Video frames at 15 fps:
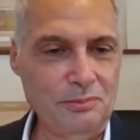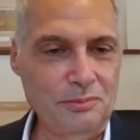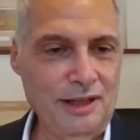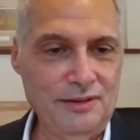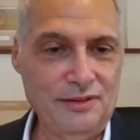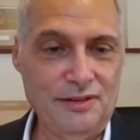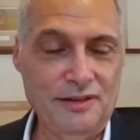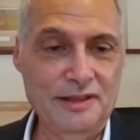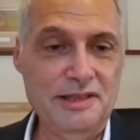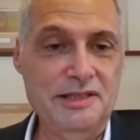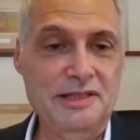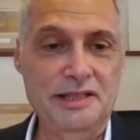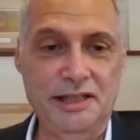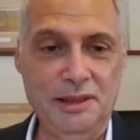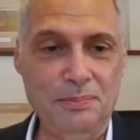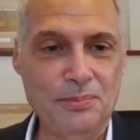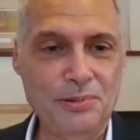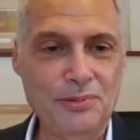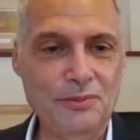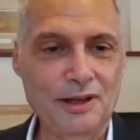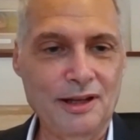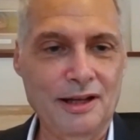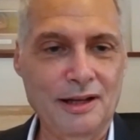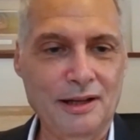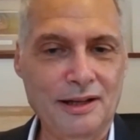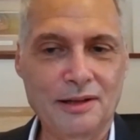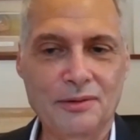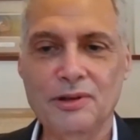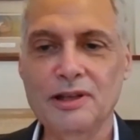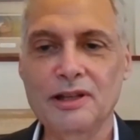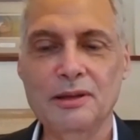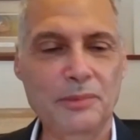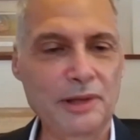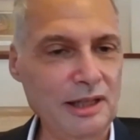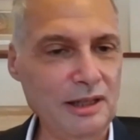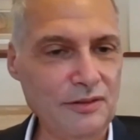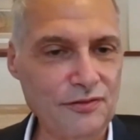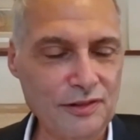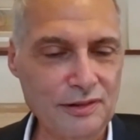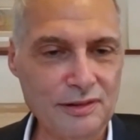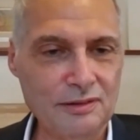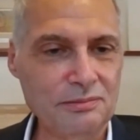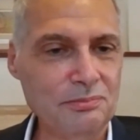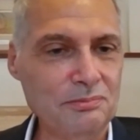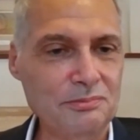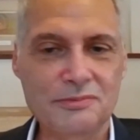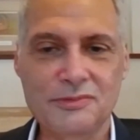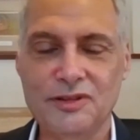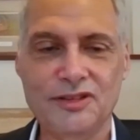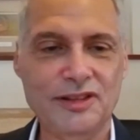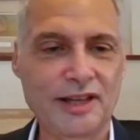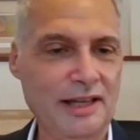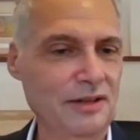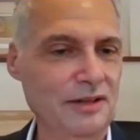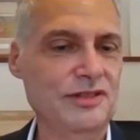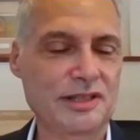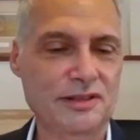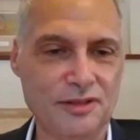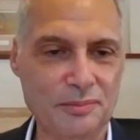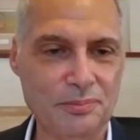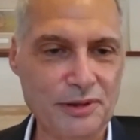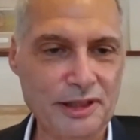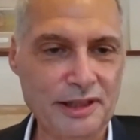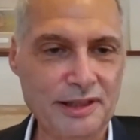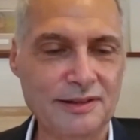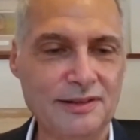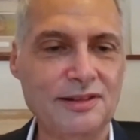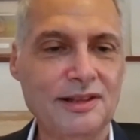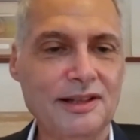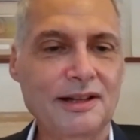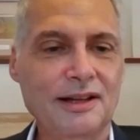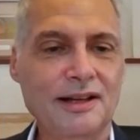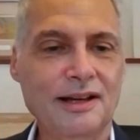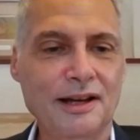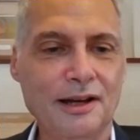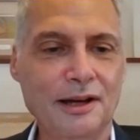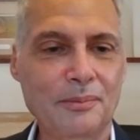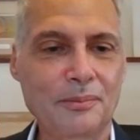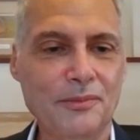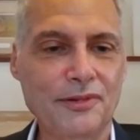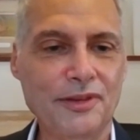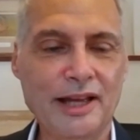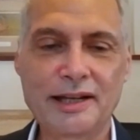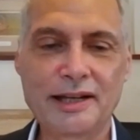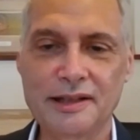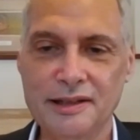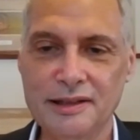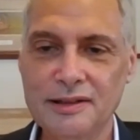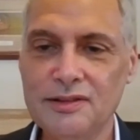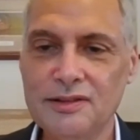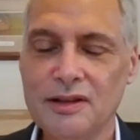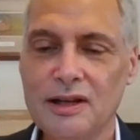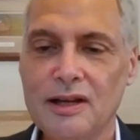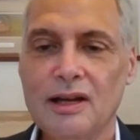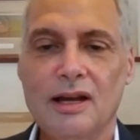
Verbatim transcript: as the deep uh, and really meaningful set of disciplines um, that it is.